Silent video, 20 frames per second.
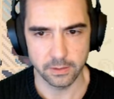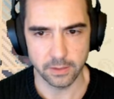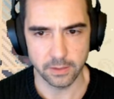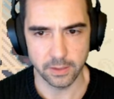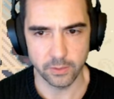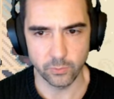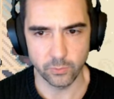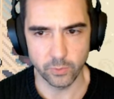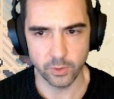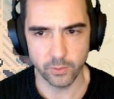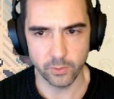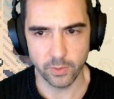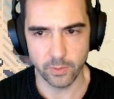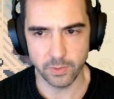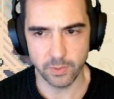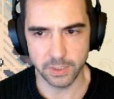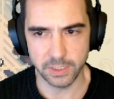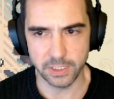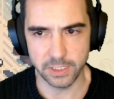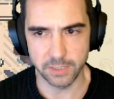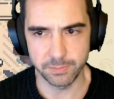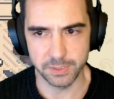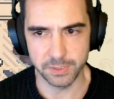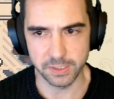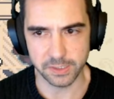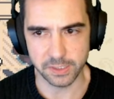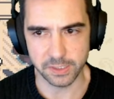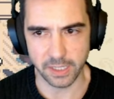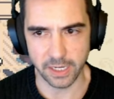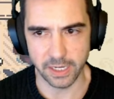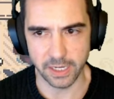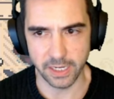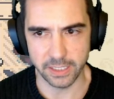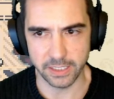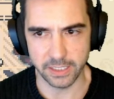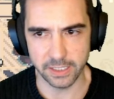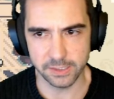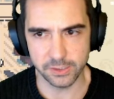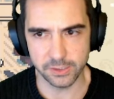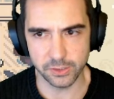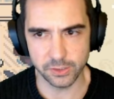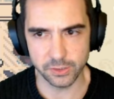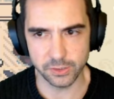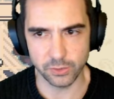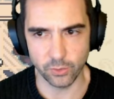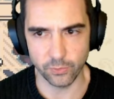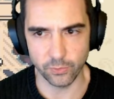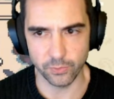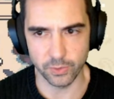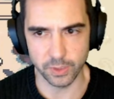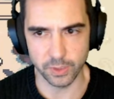and where do I want to keep this guy? I guess just over